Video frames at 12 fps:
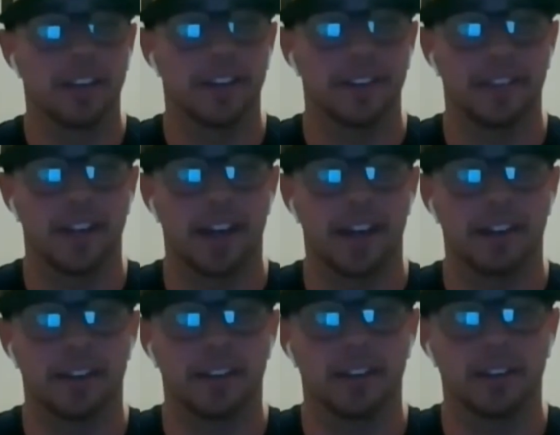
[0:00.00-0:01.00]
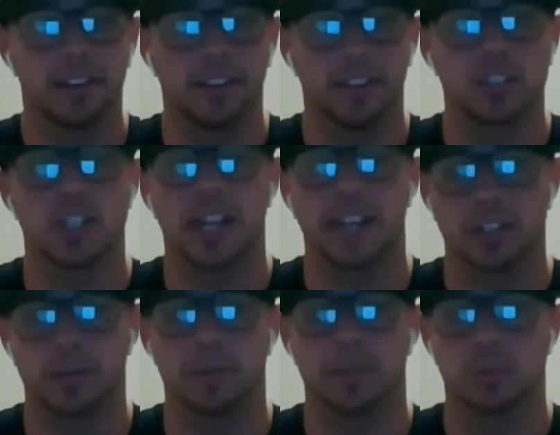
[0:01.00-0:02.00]
It was no good. And then
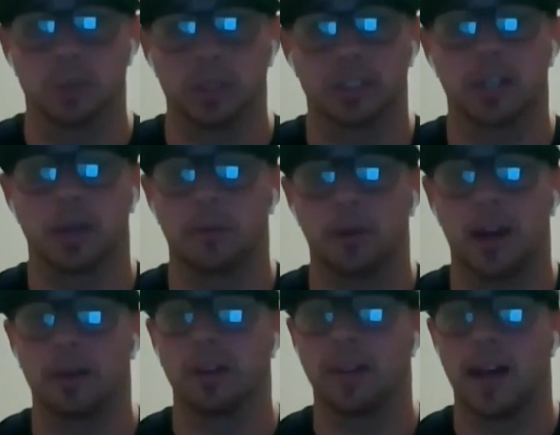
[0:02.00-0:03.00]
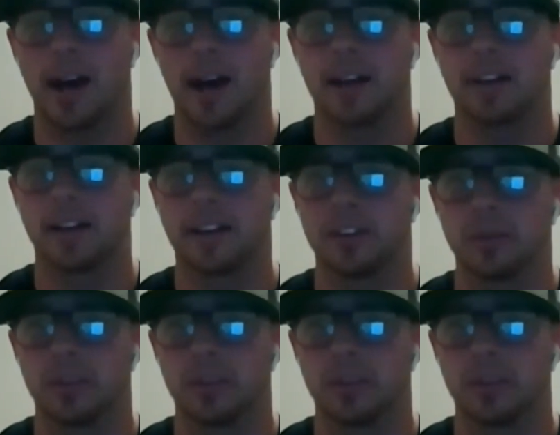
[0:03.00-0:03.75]
the changeup has really come around a lot.